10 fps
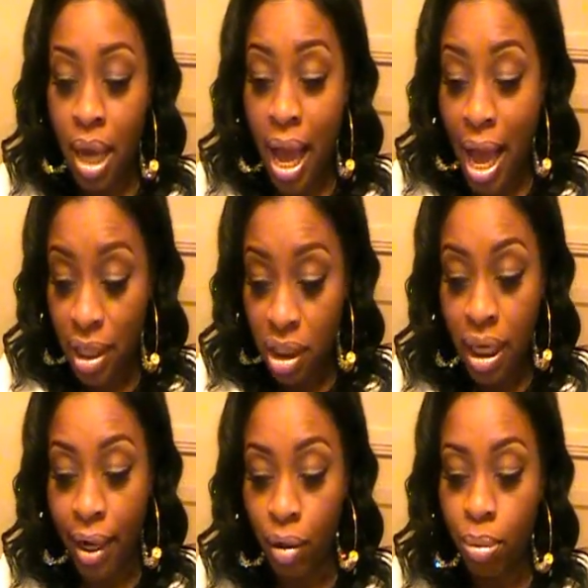
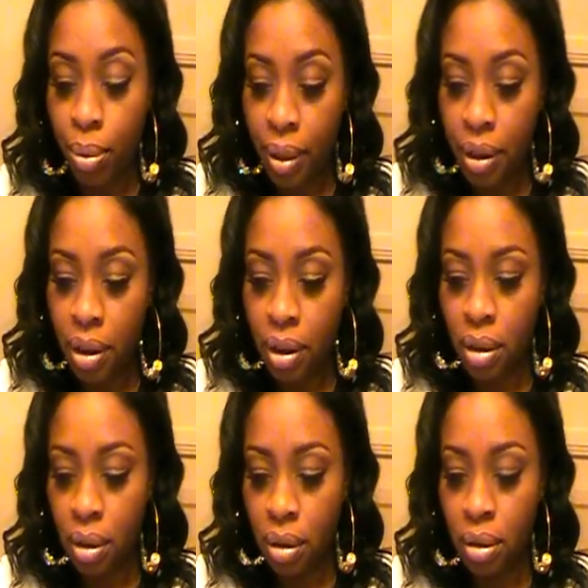eyeshadow brush.
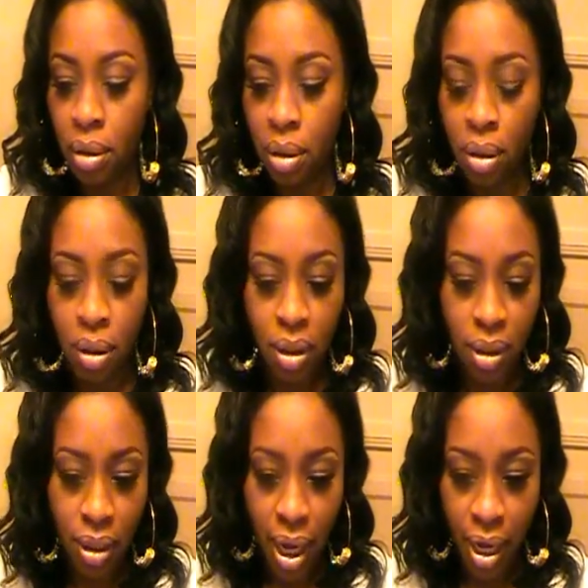
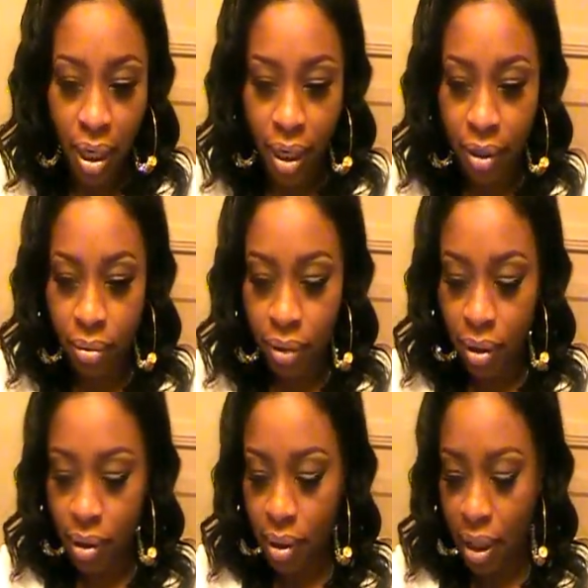Because the eyeliner one
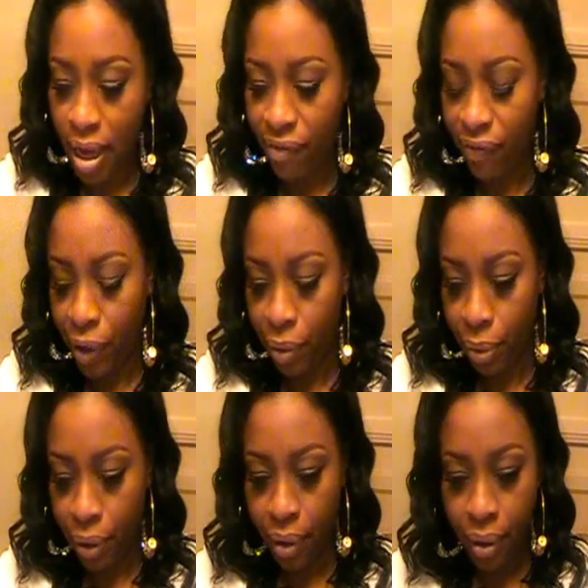is a lot
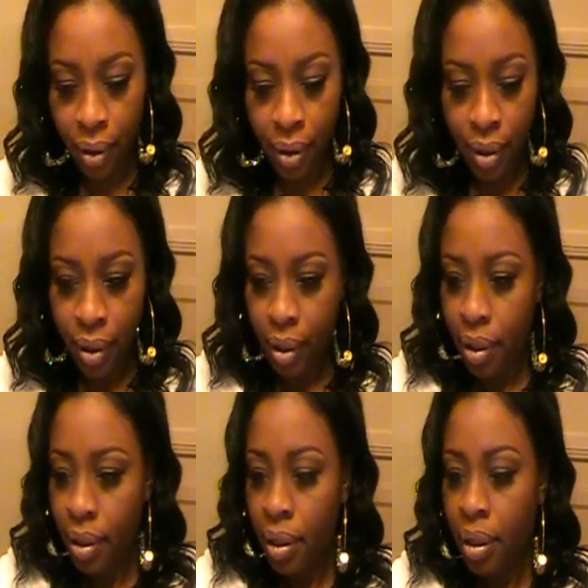firmer.
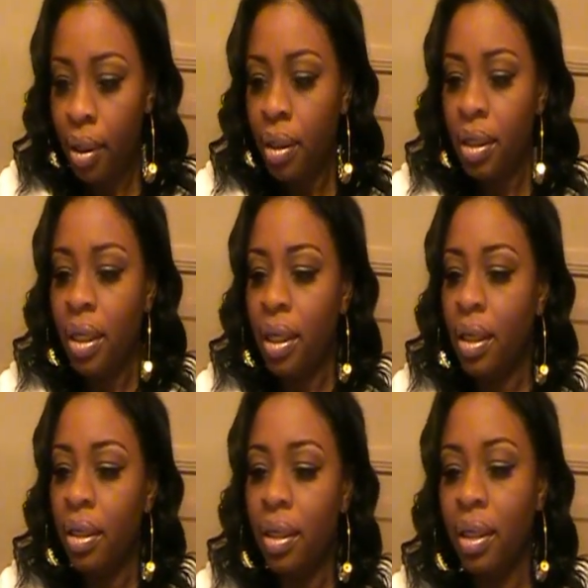Yeah,
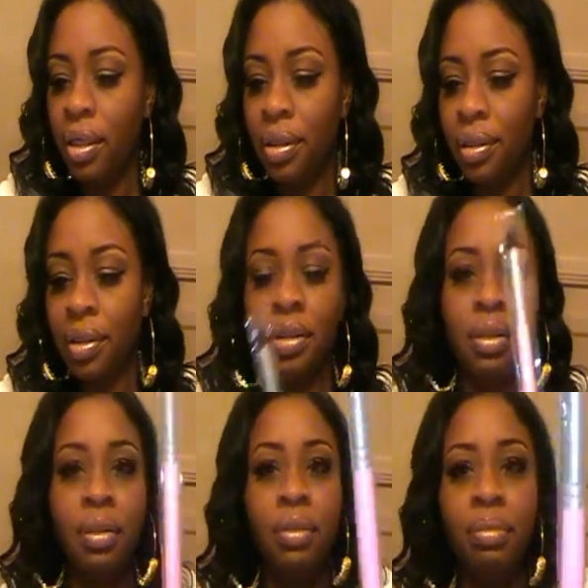and just
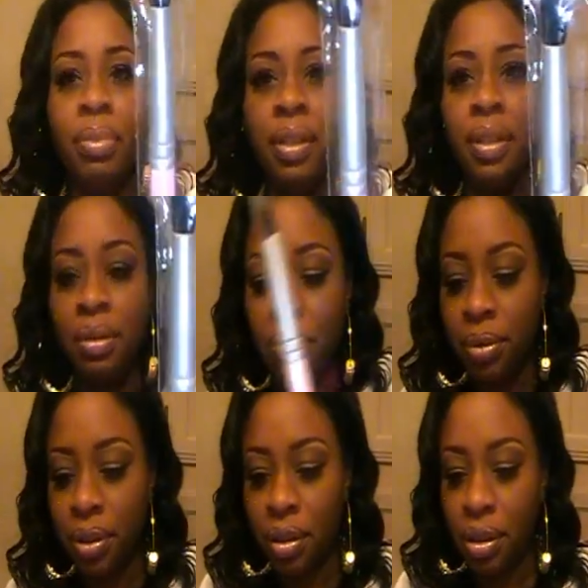a little blending
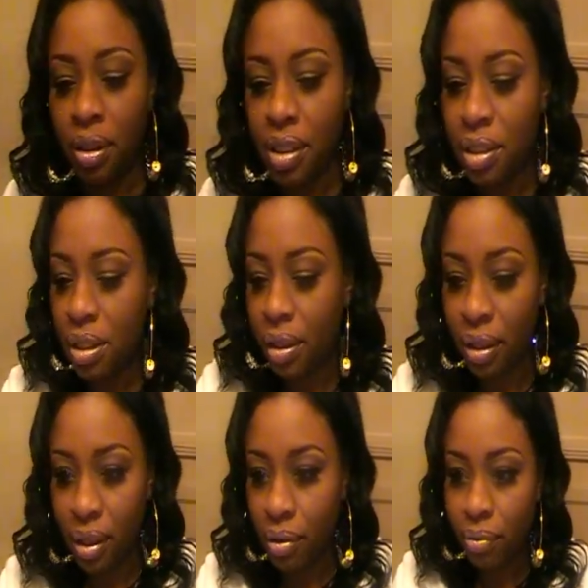brush. These I
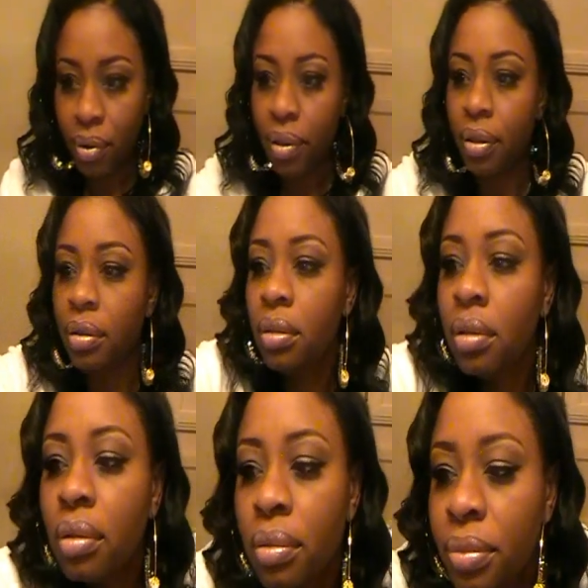think were,
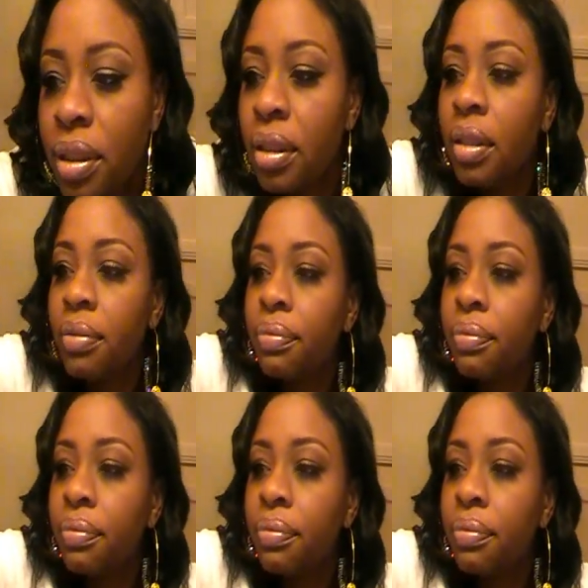let me see.